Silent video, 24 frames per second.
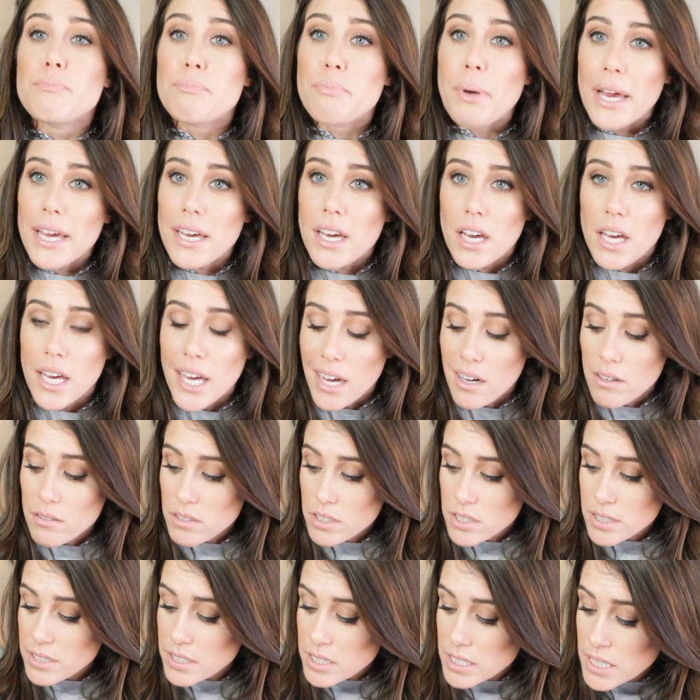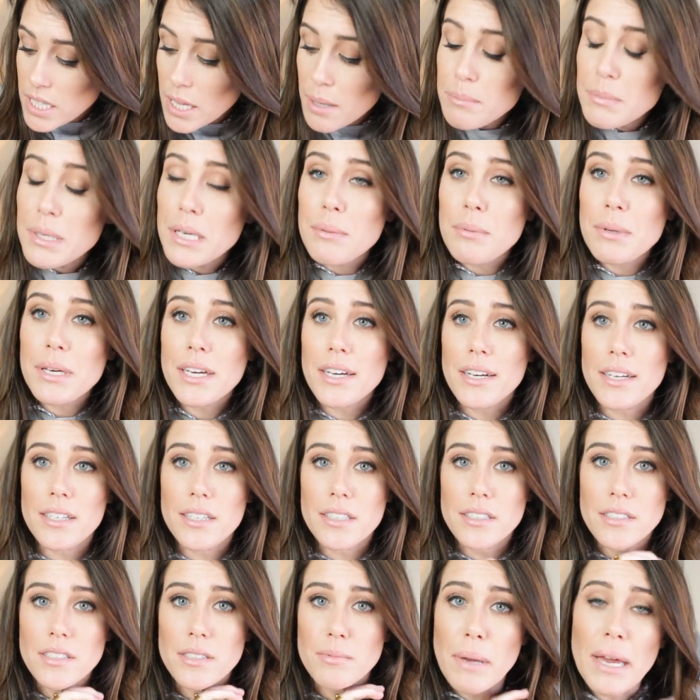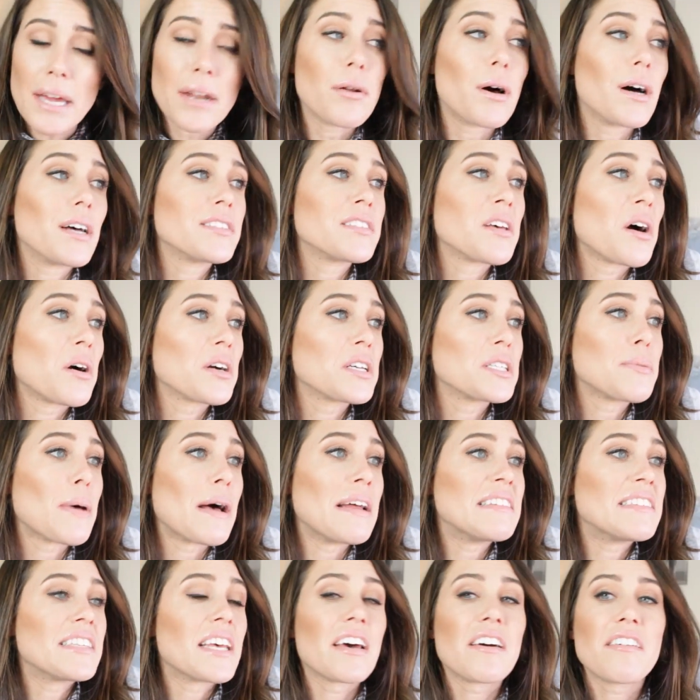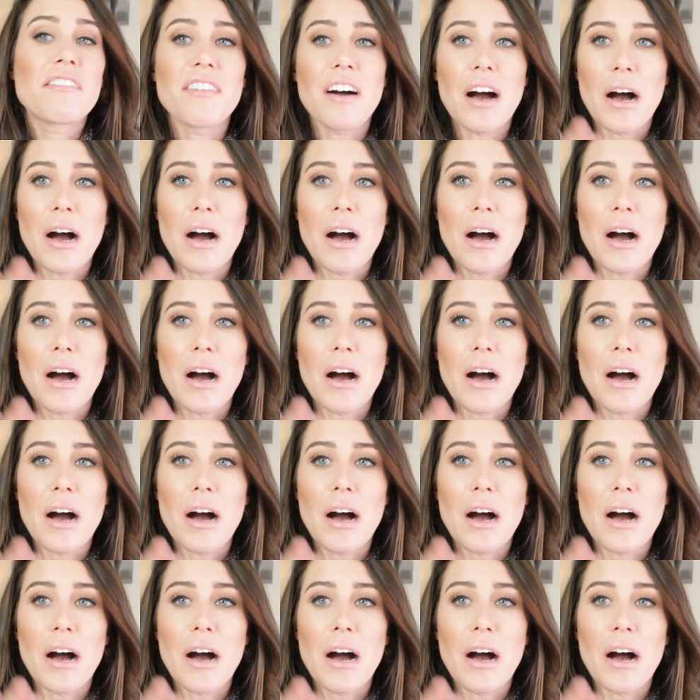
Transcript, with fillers: bank account doesn't let me because Madewell's so expensive.